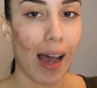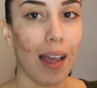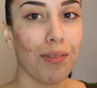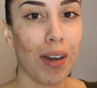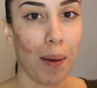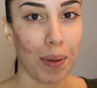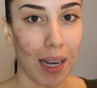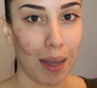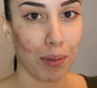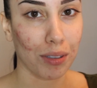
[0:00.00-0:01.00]
I have not
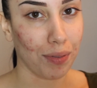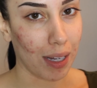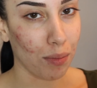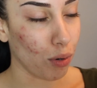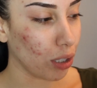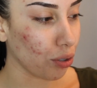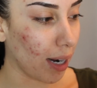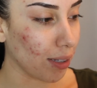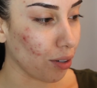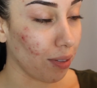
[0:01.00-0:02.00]
been able to find a
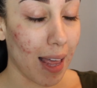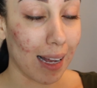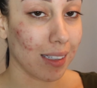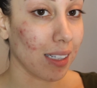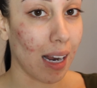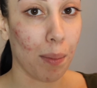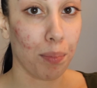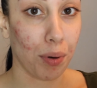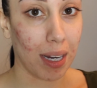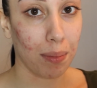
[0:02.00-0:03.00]
moisturizer that does
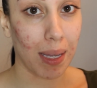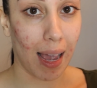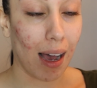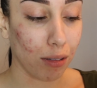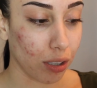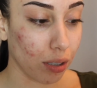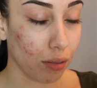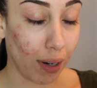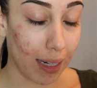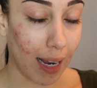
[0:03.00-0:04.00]
not break me out
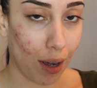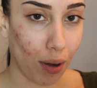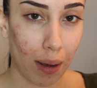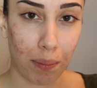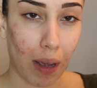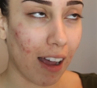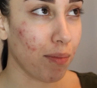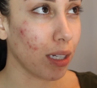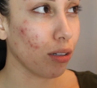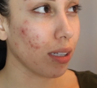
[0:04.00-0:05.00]
right now.
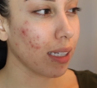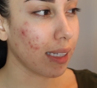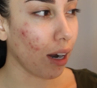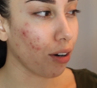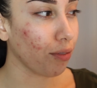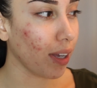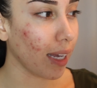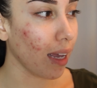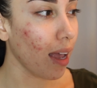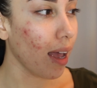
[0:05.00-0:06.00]
I've been using
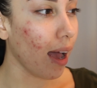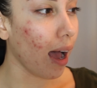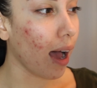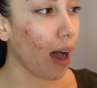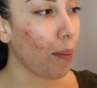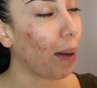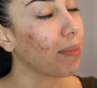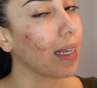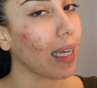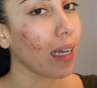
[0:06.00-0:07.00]
CeraVe.
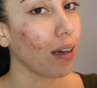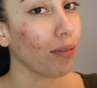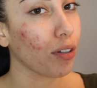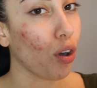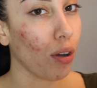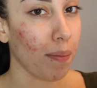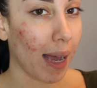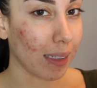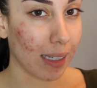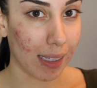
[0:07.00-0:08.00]
I'm thinking of going
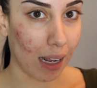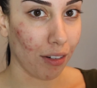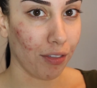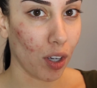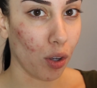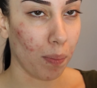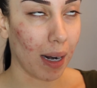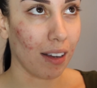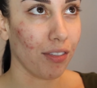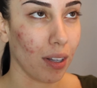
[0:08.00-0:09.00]
back to Cetaphil,
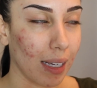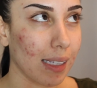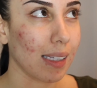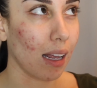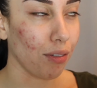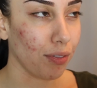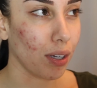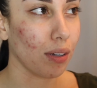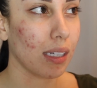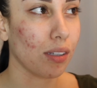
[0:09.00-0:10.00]
but I feel like
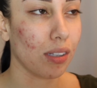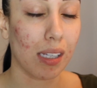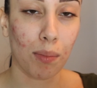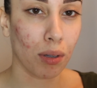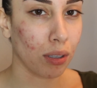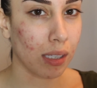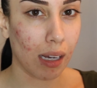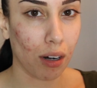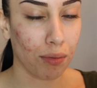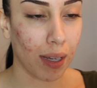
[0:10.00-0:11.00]
Cetaphil is similar to
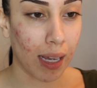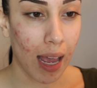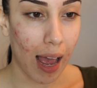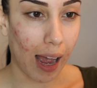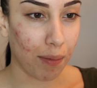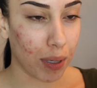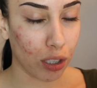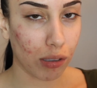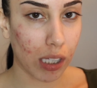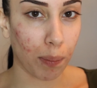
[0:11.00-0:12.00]
CeraVe. I've
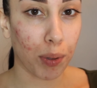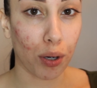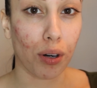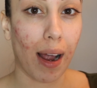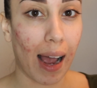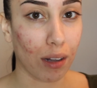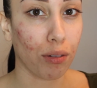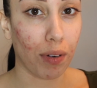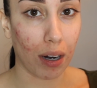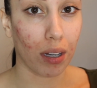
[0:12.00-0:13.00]
been using pure
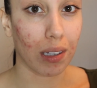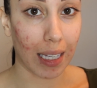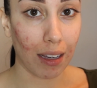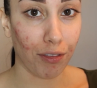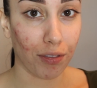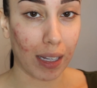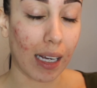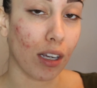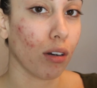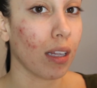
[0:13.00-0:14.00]
aloe vera leaf.
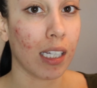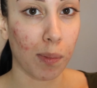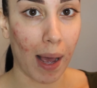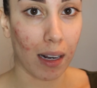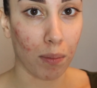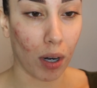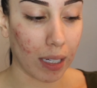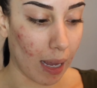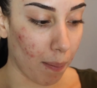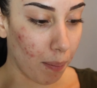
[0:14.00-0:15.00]
Like I go to the Hispanic
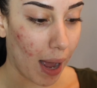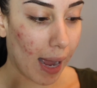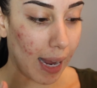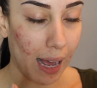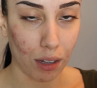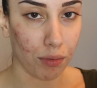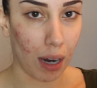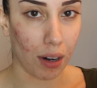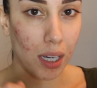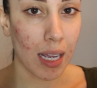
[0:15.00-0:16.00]
market and buy aloe
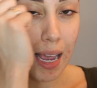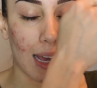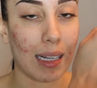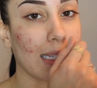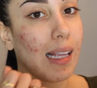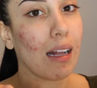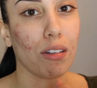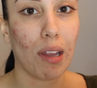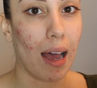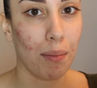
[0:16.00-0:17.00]
vera and I
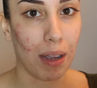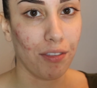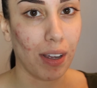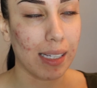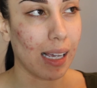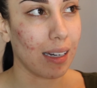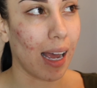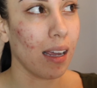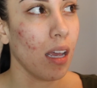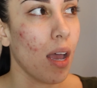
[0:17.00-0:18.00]
slather that on my face at
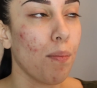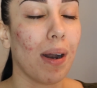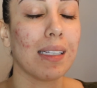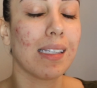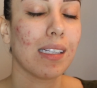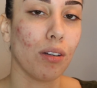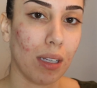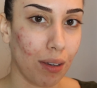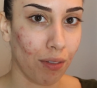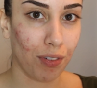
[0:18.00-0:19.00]
night, but I
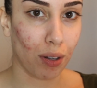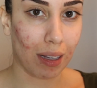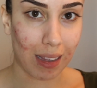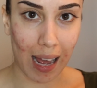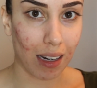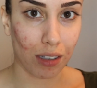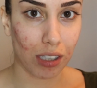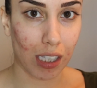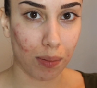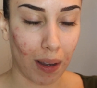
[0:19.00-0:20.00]
still even feel like that
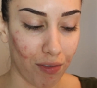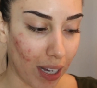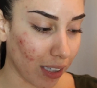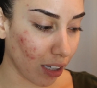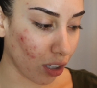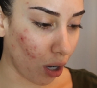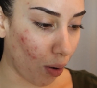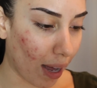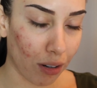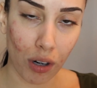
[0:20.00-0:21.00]
irritates my face.
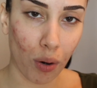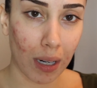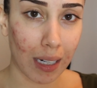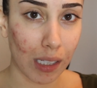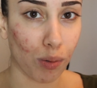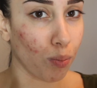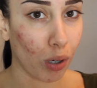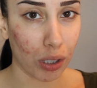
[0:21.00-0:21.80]
So I don't know what it is with